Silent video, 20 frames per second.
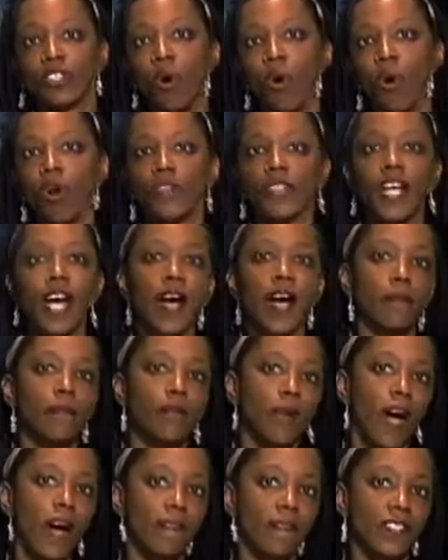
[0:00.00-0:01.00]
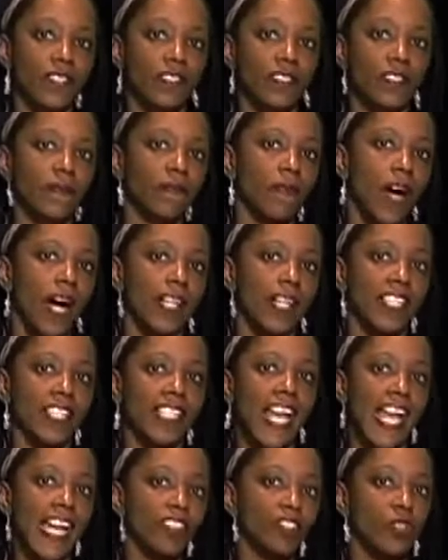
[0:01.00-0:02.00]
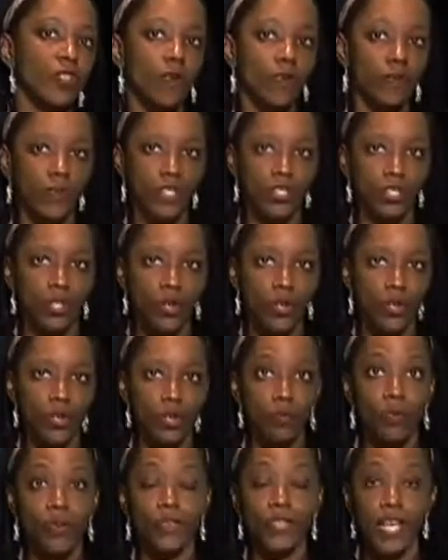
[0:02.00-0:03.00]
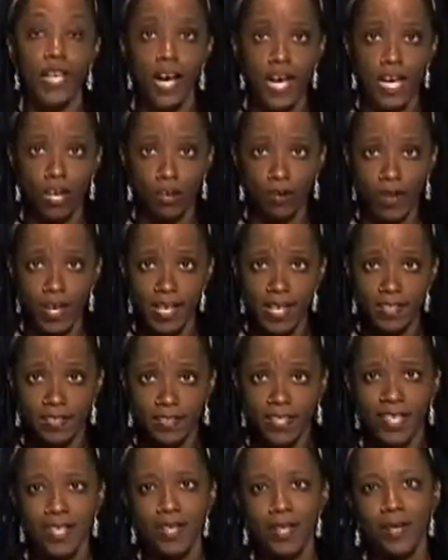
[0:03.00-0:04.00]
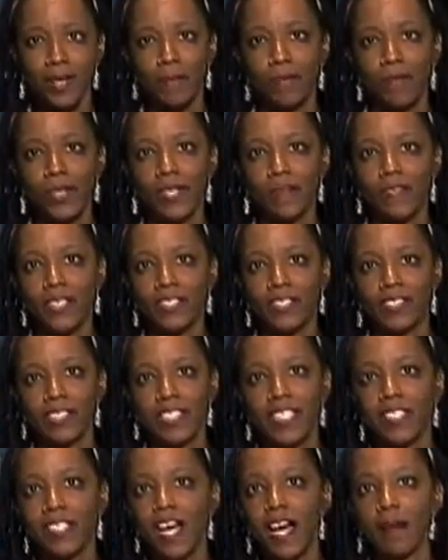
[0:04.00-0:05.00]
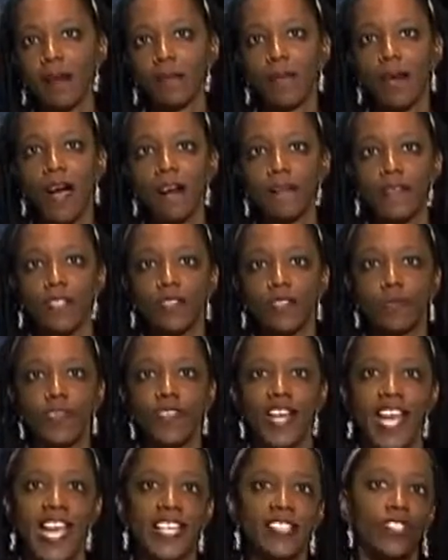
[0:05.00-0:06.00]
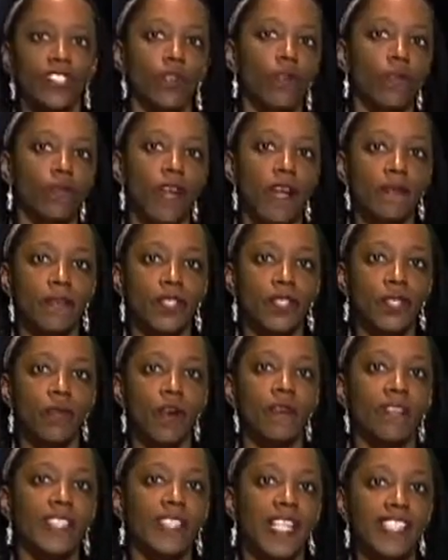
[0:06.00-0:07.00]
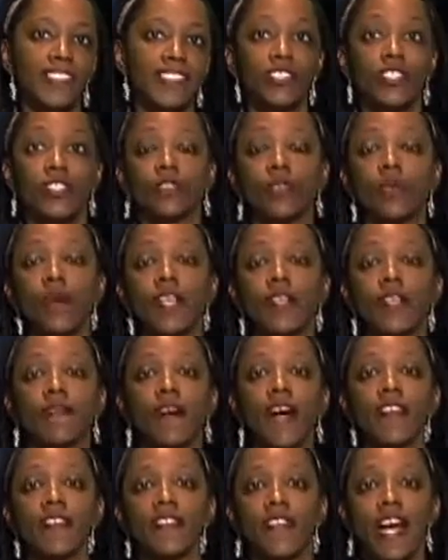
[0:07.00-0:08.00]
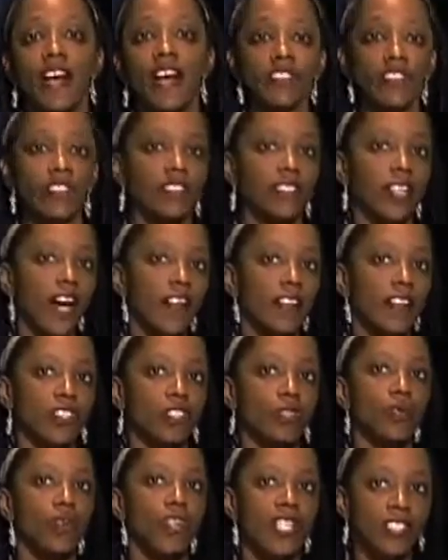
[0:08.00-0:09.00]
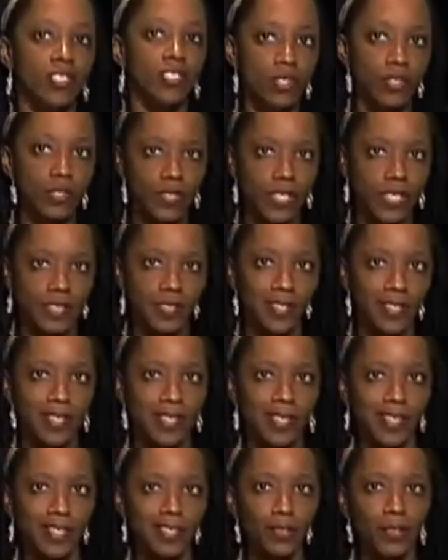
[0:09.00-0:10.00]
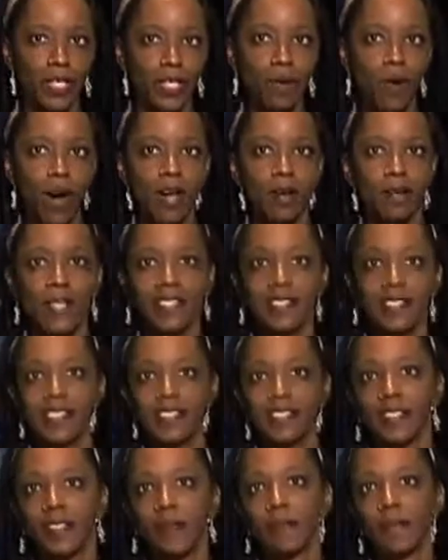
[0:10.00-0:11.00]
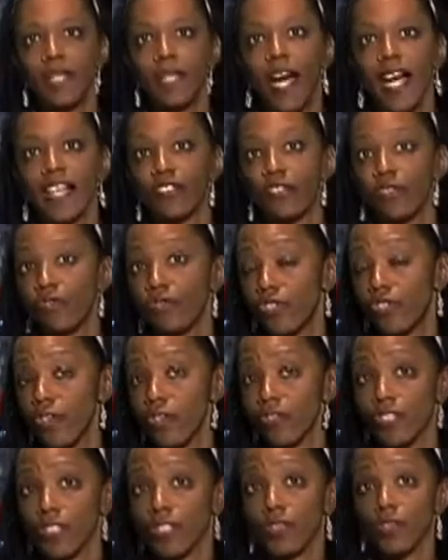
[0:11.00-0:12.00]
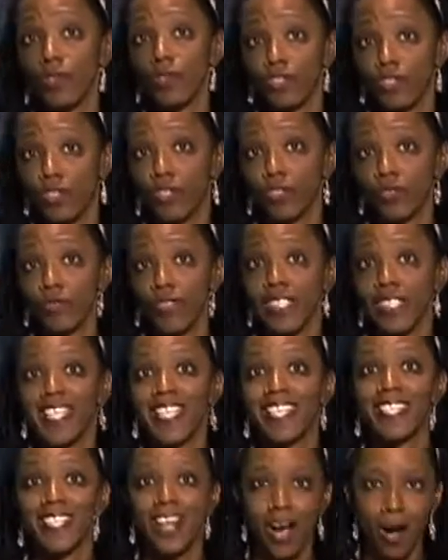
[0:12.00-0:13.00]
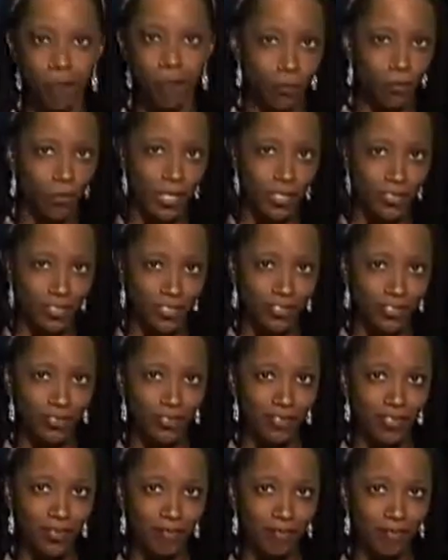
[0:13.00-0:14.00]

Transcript: all nonprofits to file an annual return with the IRS. Previously, nonprofits with annual revenue of less than $25,000 were excluded. The requirement doesn't apply to churches or church-related operations.